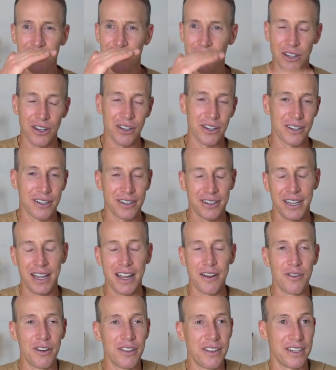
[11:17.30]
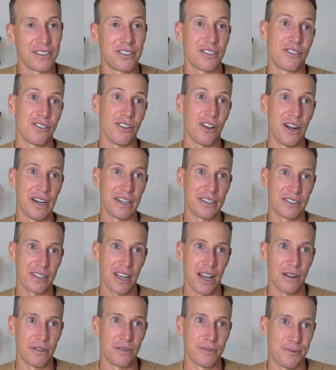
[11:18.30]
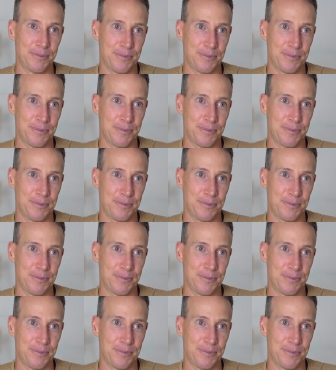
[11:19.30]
So everything's a sliding scale.